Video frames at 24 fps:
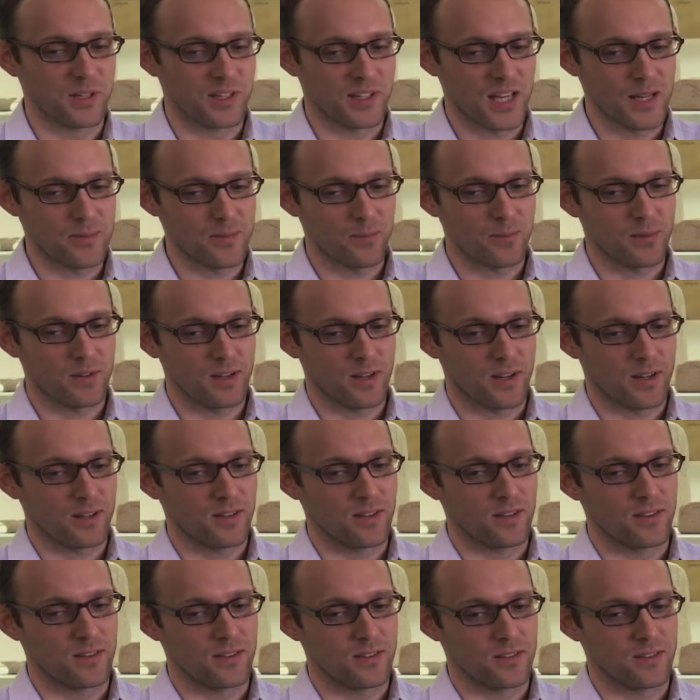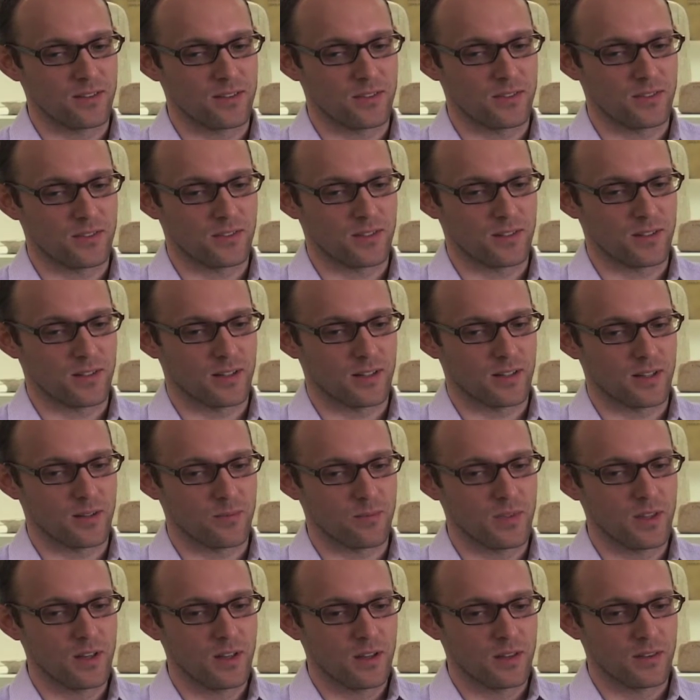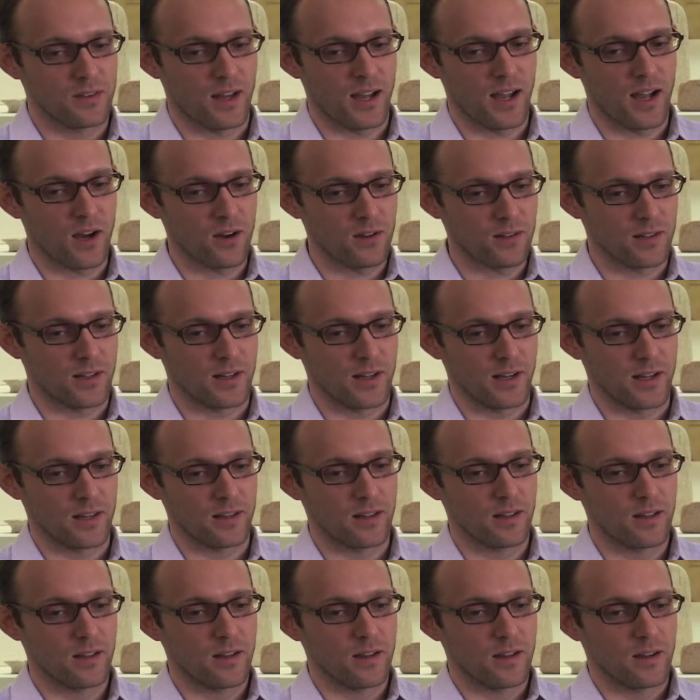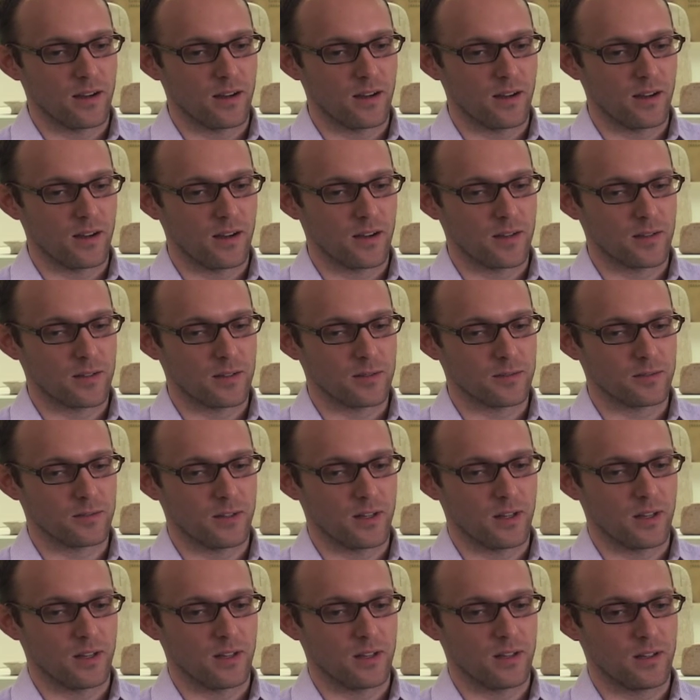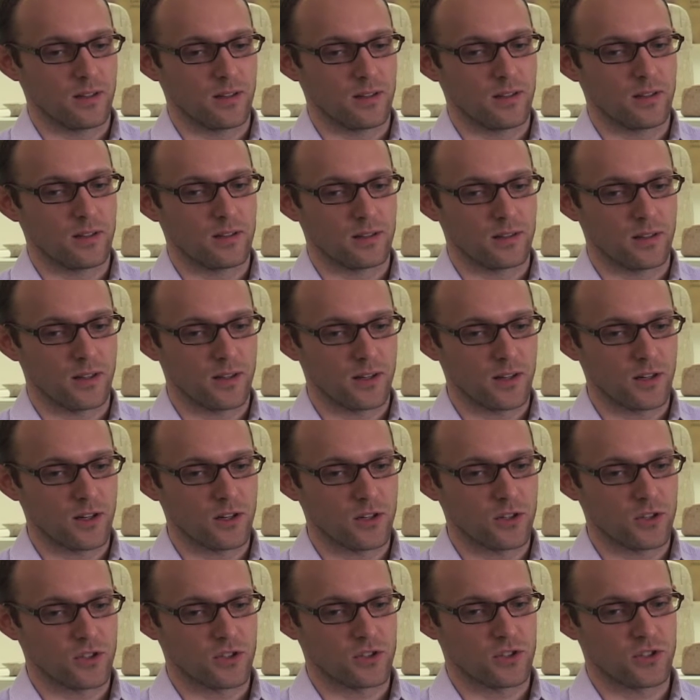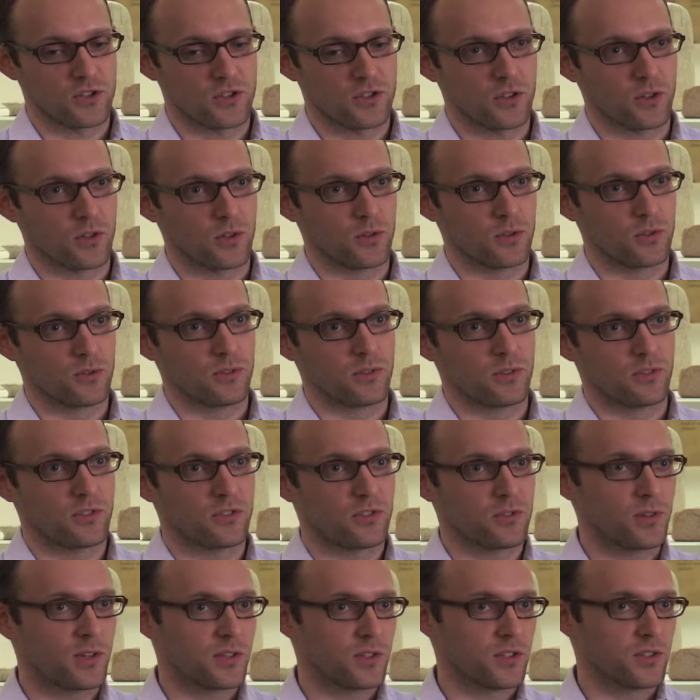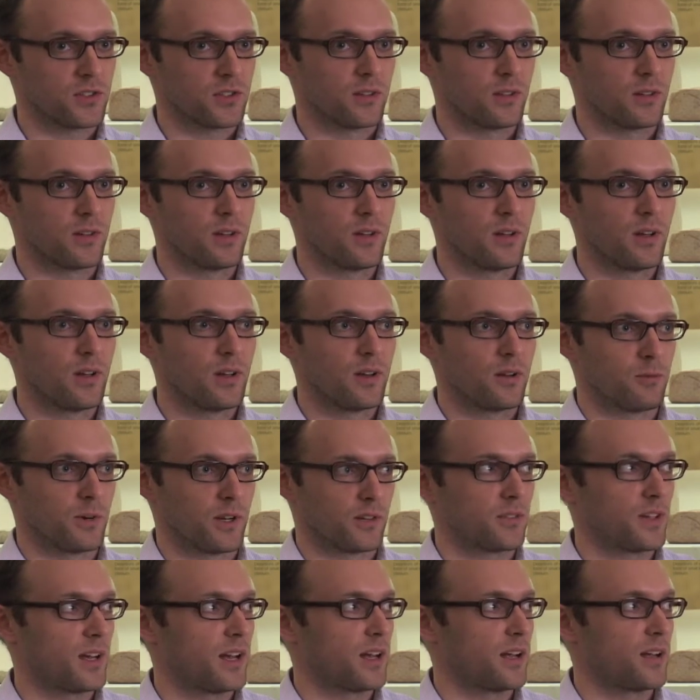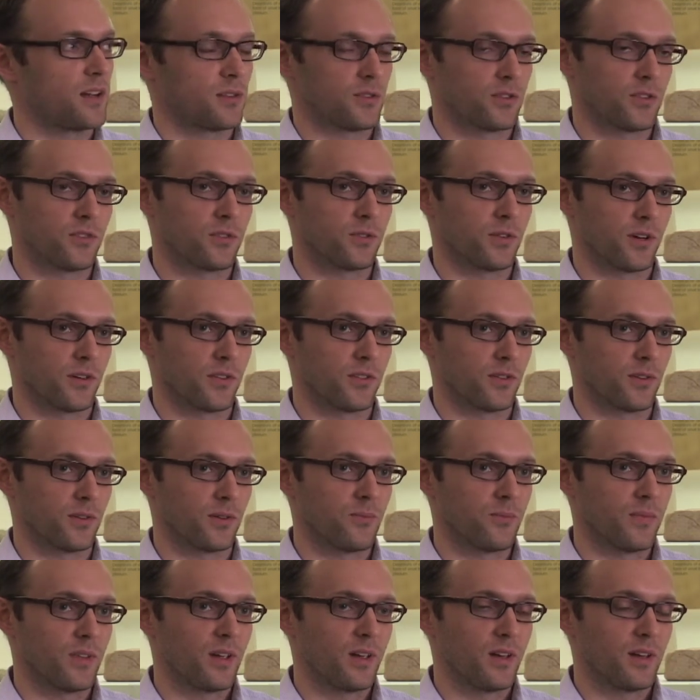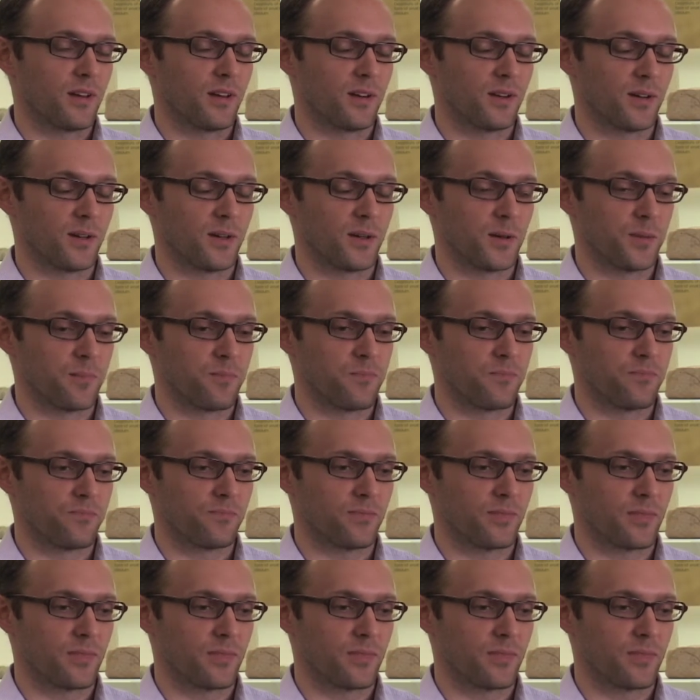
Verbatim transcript: came upon this, uh, the outline of a large stone structure, rectangular structure. Um,